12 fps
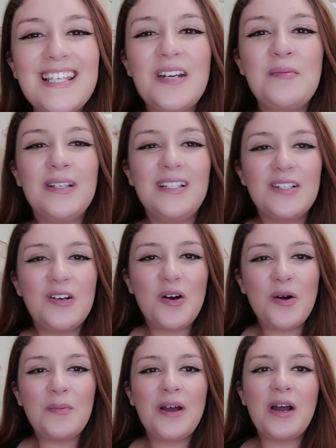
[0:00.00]
Assalamu
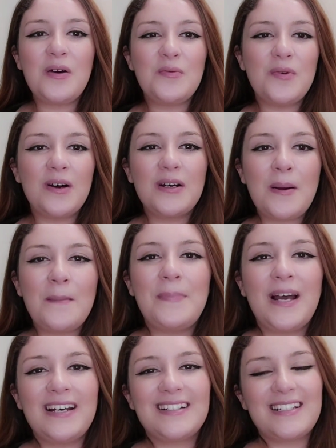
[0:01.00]
alaikum and
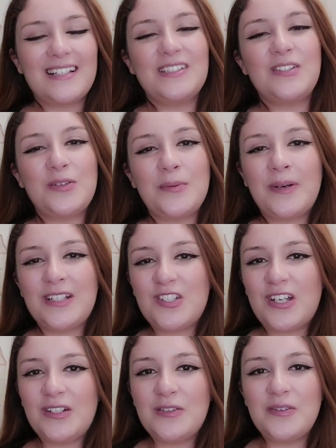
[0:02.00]
welcome back to my
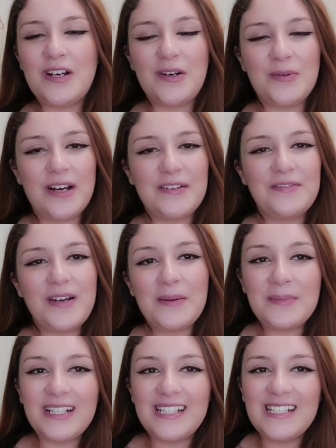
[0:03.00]
channel LY
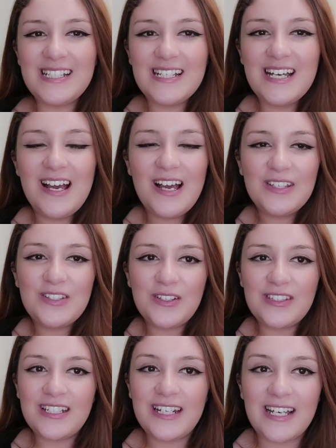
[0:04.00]
Family.
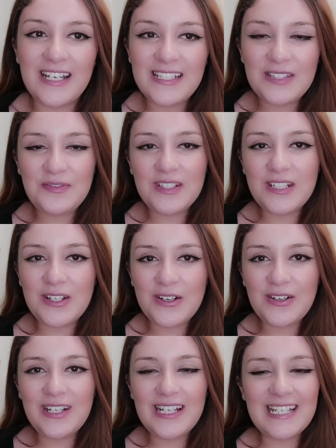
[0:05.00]
So today's
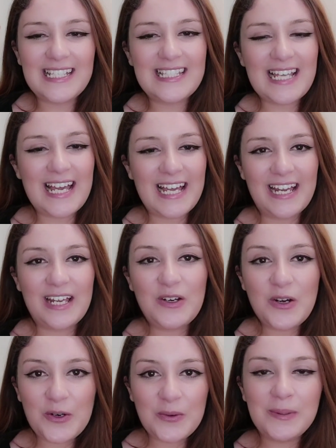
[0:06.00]
video is a
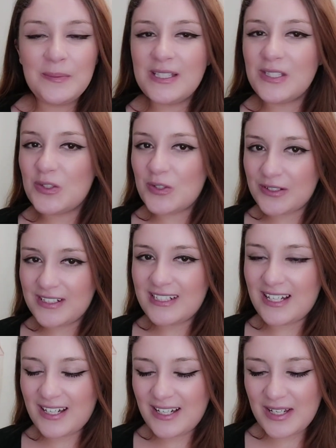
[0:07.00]
cook with me
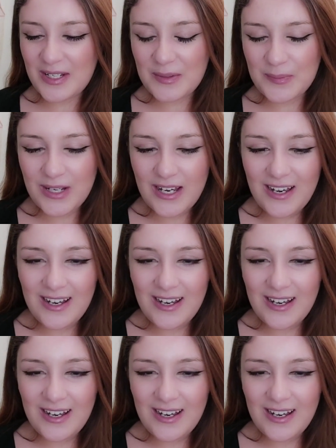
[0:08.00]
story time.